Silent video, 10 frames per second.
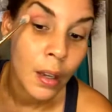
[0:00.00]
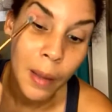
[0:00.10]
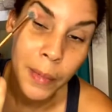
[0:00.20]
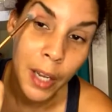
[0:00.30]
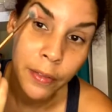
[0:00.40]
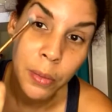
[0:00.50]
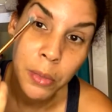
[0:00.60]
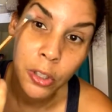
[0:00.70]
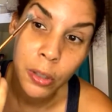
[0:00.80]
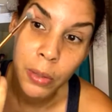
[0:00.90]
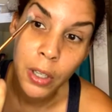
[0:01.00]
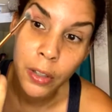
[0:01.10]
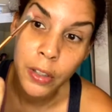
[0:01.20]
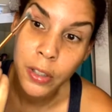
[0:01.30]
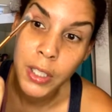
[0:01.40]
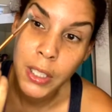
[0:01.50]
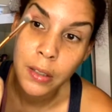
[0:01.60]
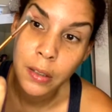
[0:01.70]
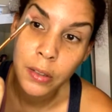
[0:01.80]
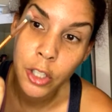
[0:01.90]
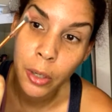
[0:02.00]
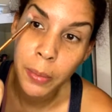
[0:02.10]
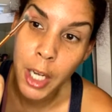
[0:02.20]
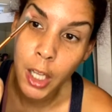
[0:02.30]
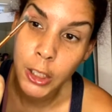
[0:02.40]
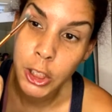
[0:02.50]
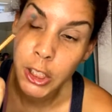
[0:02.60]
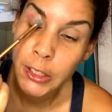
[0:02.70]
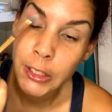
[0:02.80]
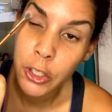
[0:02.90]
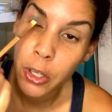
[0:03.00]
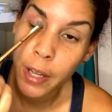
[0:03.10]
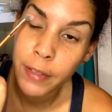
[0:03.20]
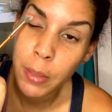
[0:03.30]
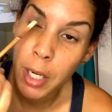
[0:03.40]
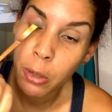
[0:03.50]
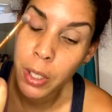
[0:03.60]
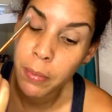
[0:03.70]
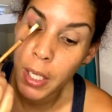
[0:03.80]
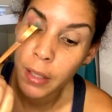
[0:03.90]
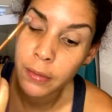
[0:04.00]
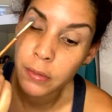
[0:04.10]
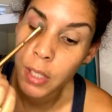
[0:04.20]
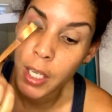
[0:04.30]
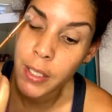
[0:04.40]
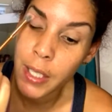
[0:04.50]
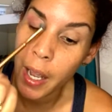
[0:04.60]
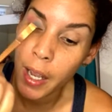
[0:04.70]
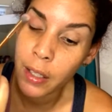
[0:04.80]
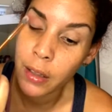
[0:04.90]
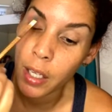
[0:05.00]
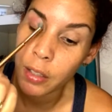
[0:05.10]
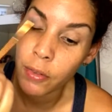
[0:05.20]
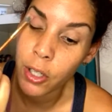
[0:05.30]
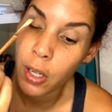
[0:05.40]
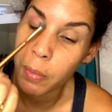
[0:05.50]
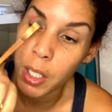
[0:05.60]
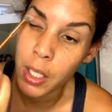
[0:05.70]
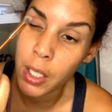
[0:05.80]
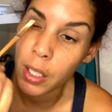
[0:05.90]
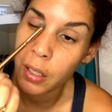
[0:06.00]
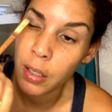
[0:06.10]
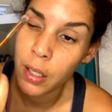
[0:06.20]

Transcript: I'm not familiar with all those terminologies, so you'll have to bear with me. Hey, Zach, thanks for coming in.